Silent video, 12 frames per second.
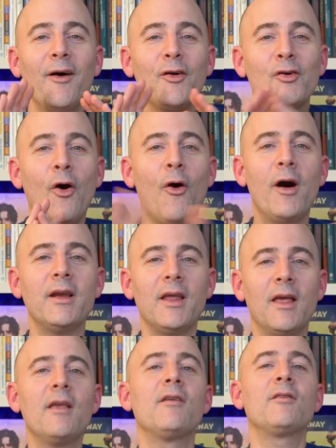gone
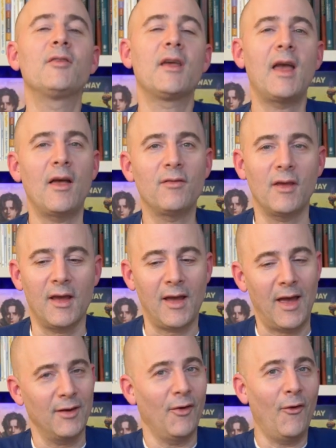is the guessing.
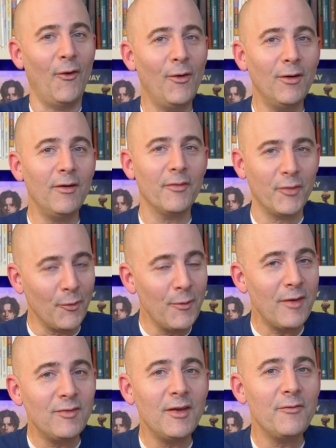And all the
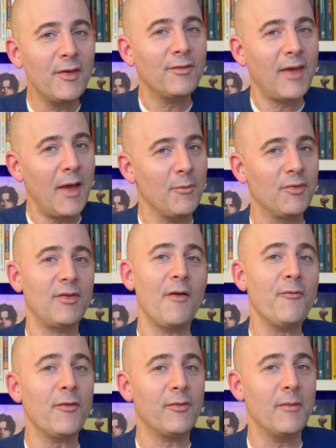rest of these games
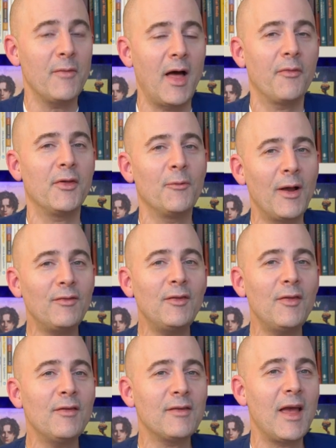suffer from that. The rest
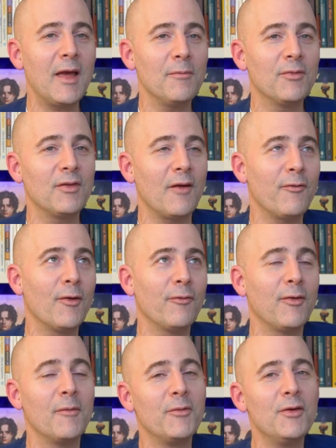of these games suffer
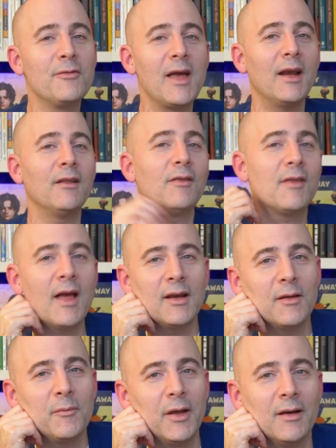from you getting to the
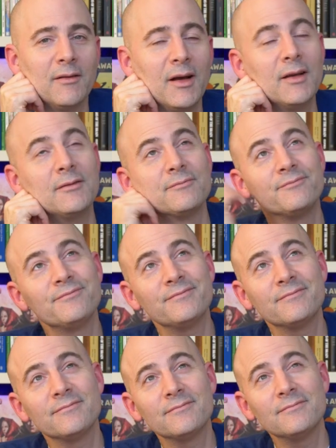end and being like,
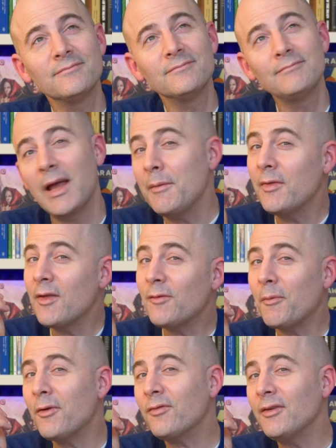maybe this
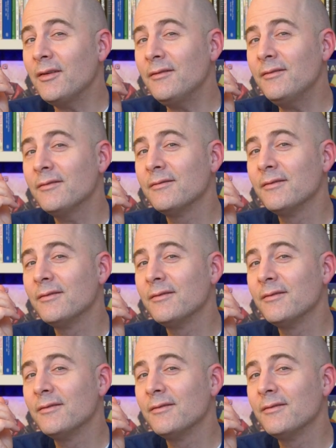person,